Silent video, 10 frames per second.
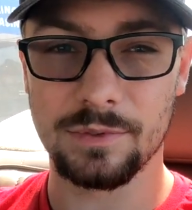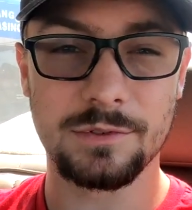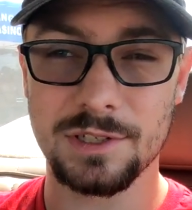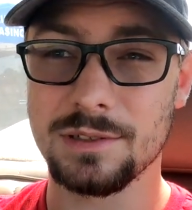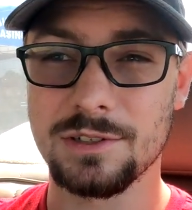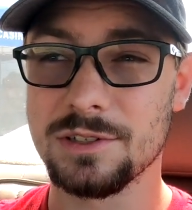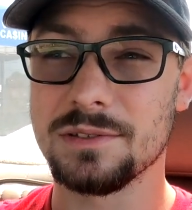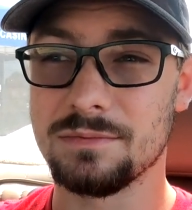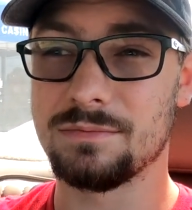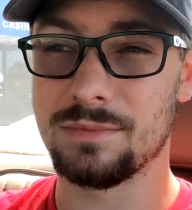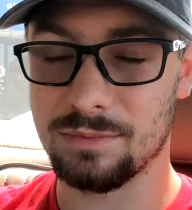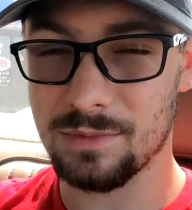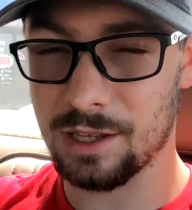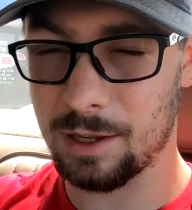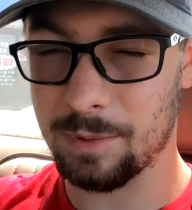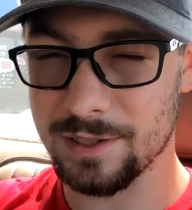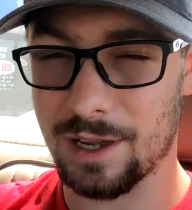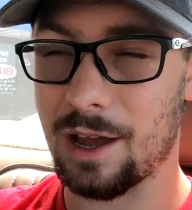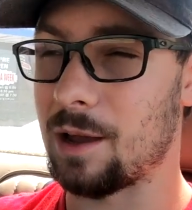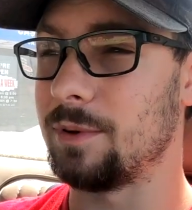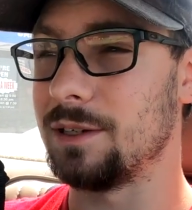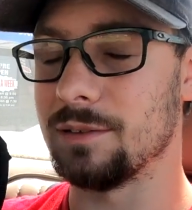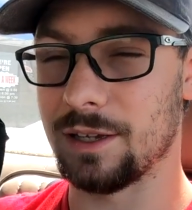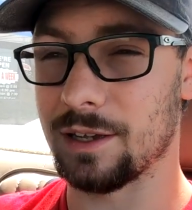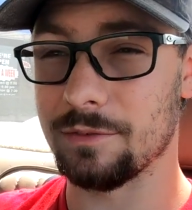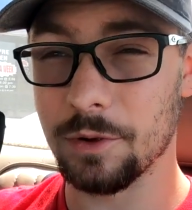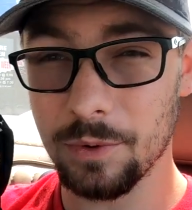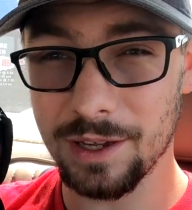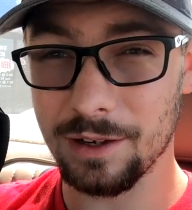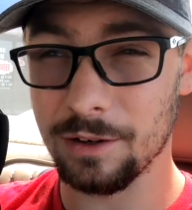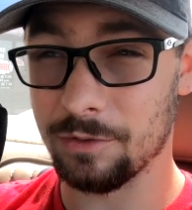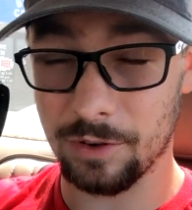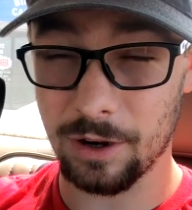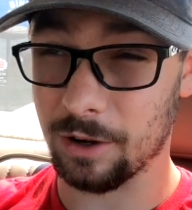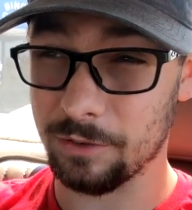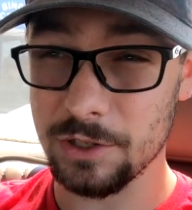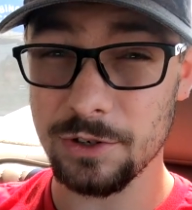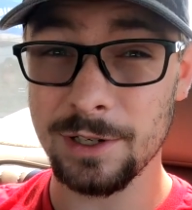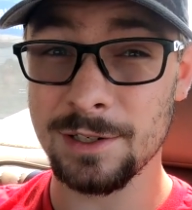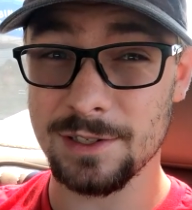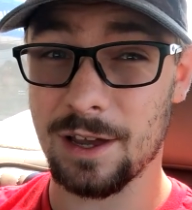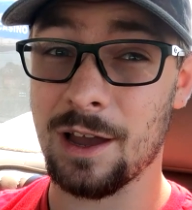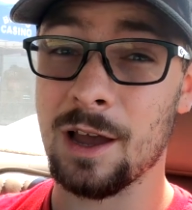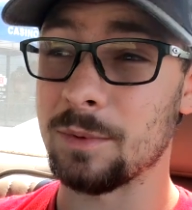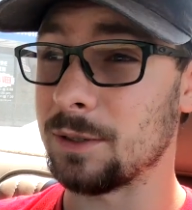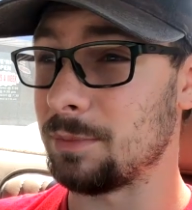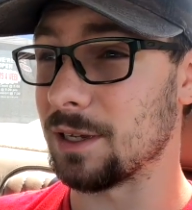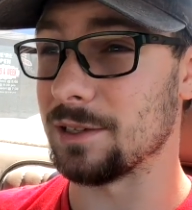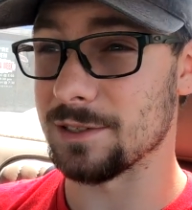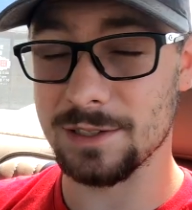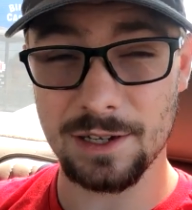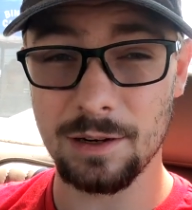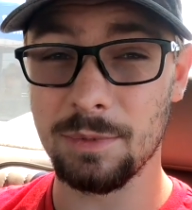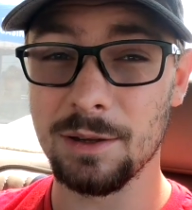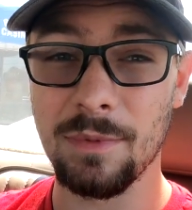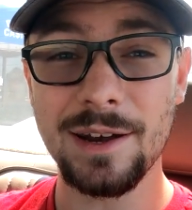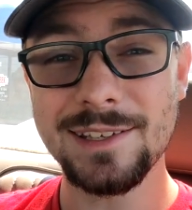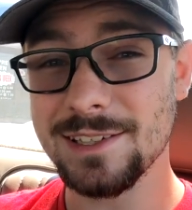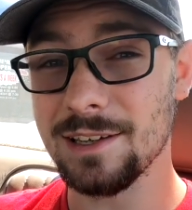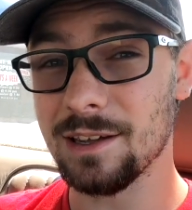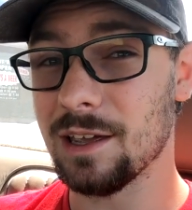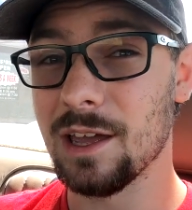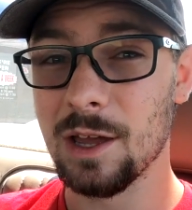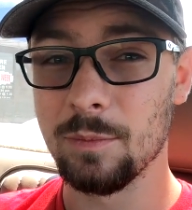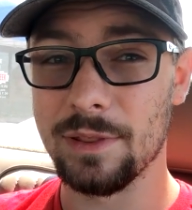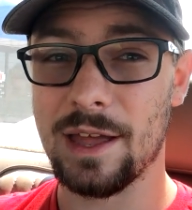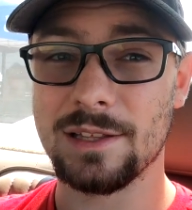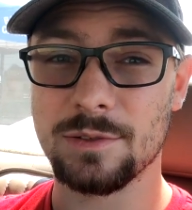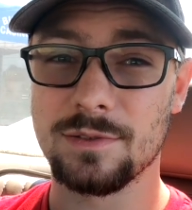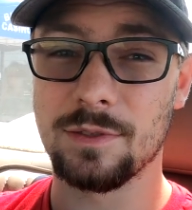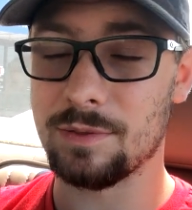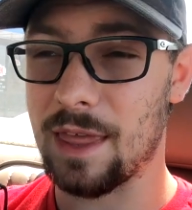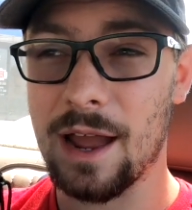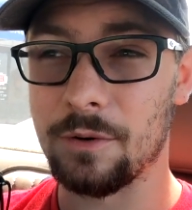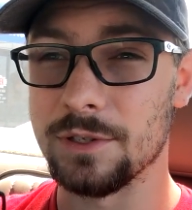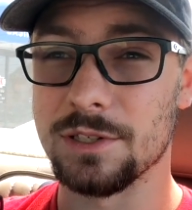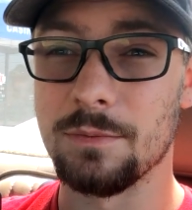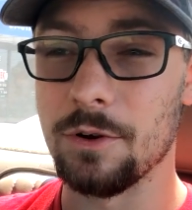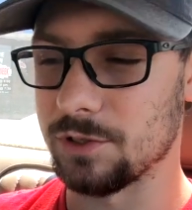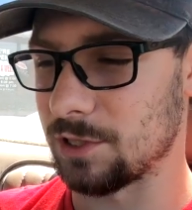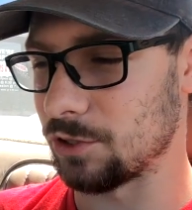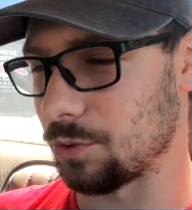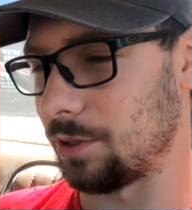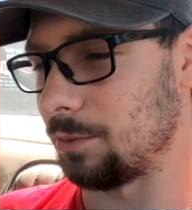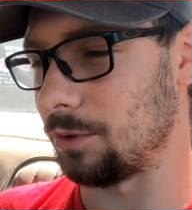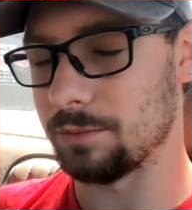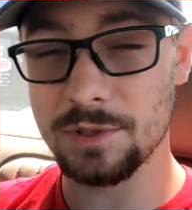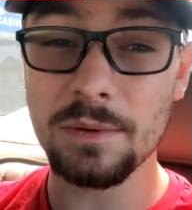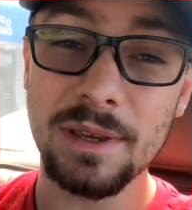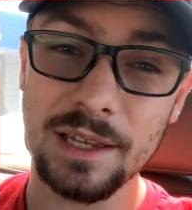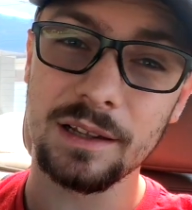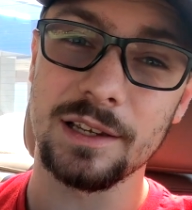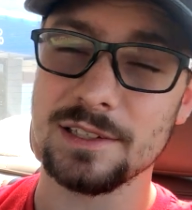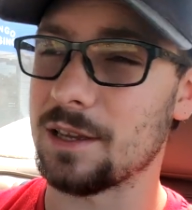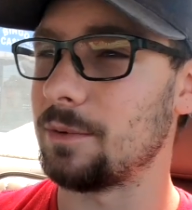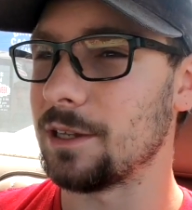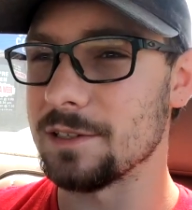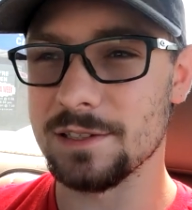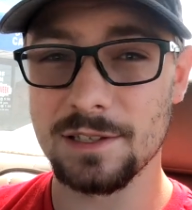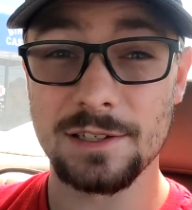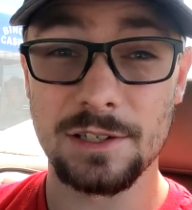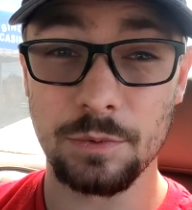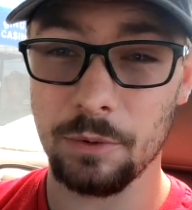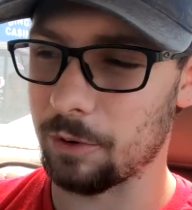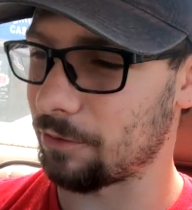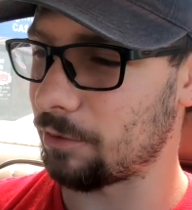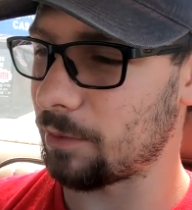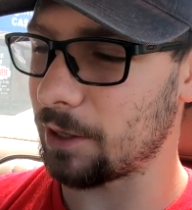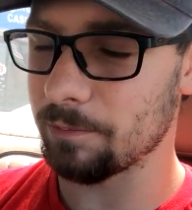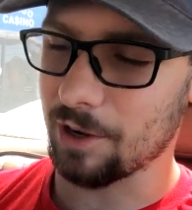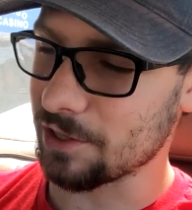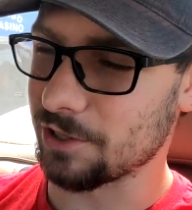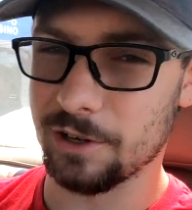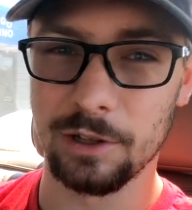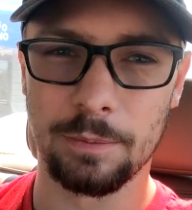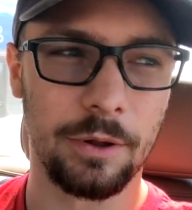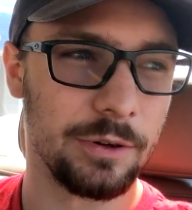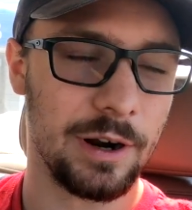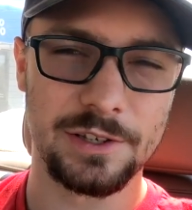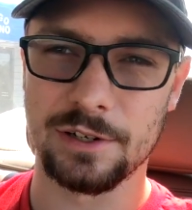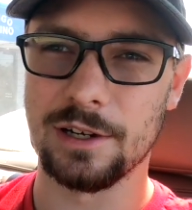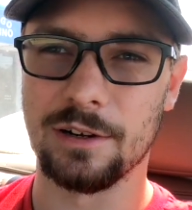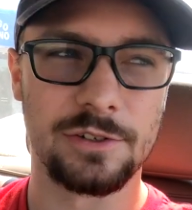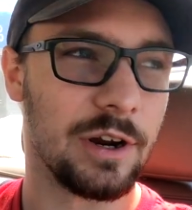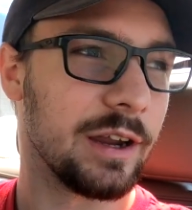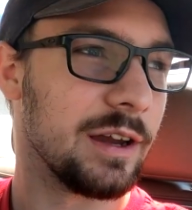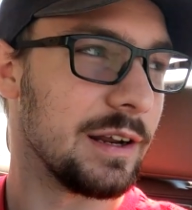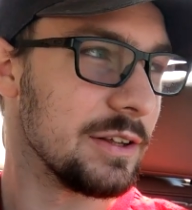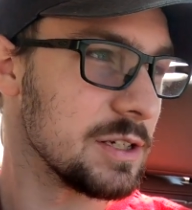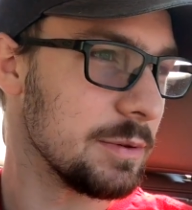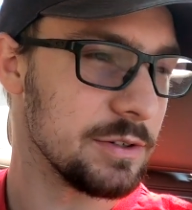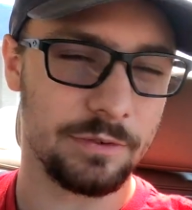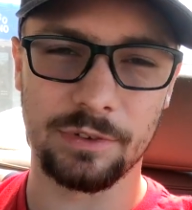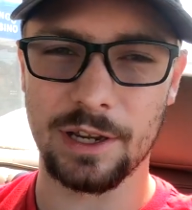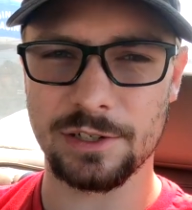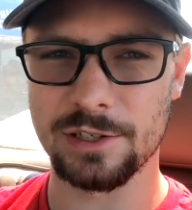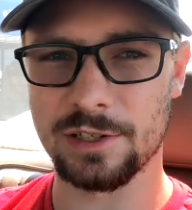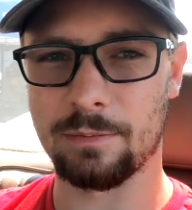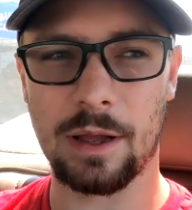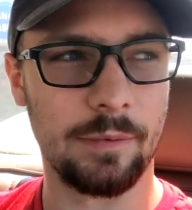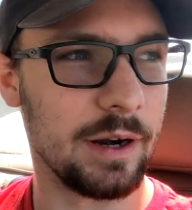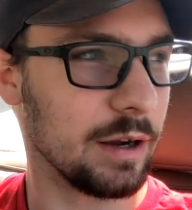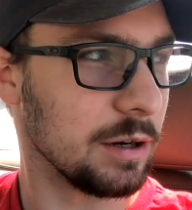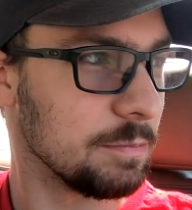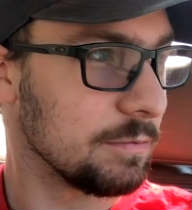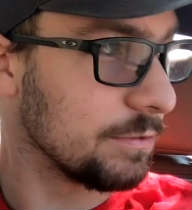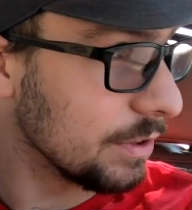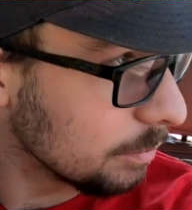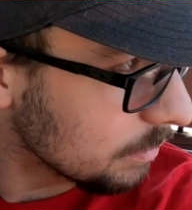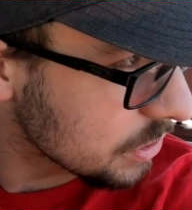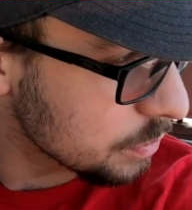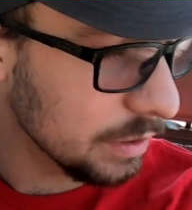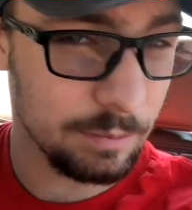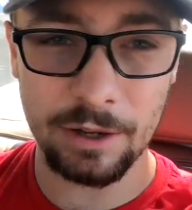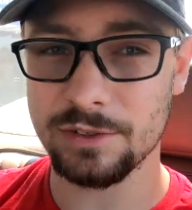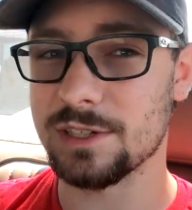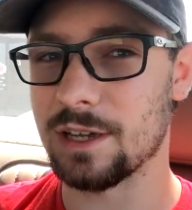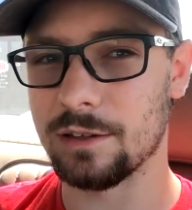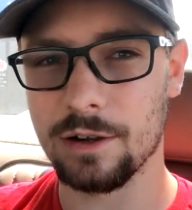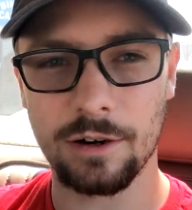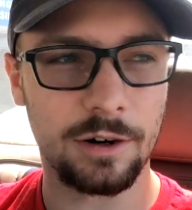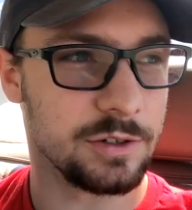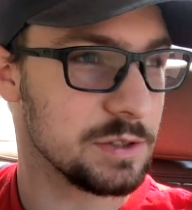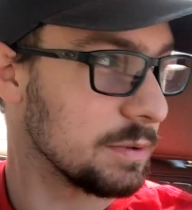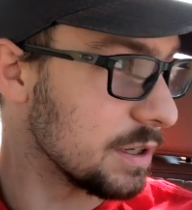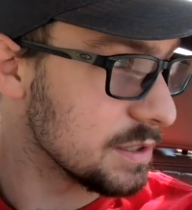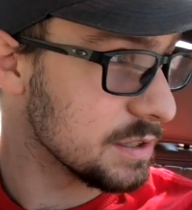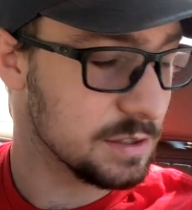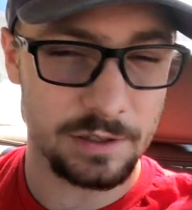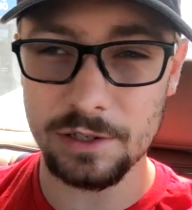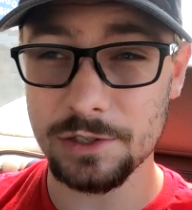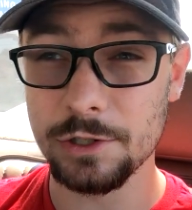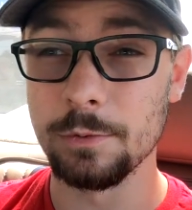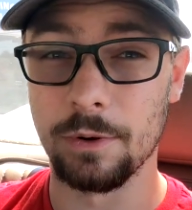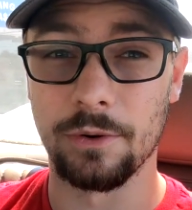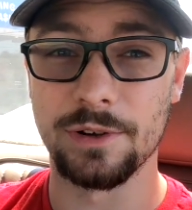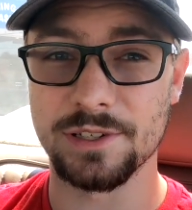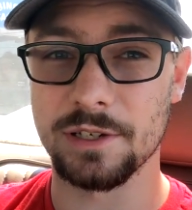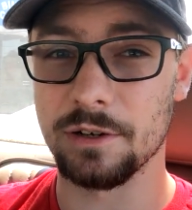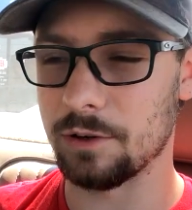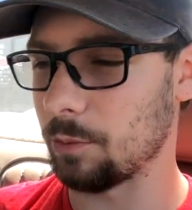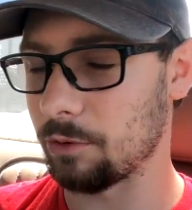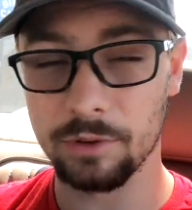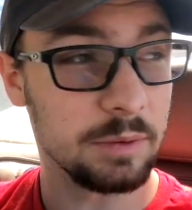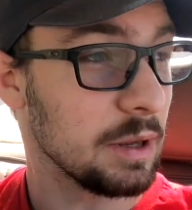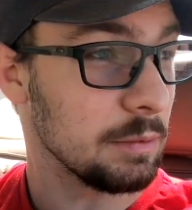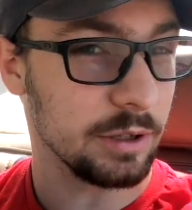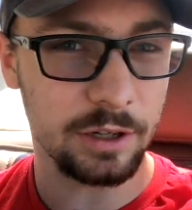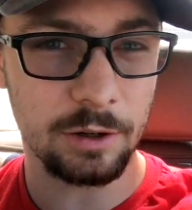Just keep it as a hobby. Like, if you want to get into photography, treat it as a hobby, because it's going to be a money sink, but that's how it's the most enjoyable, to me at least. I mean, this is what worked for me. I've got a circular polarizer here to try and cut down some of these reflections. I'm probably not going to film much while I'm outside the car just because it's super noisy here and you won't really be able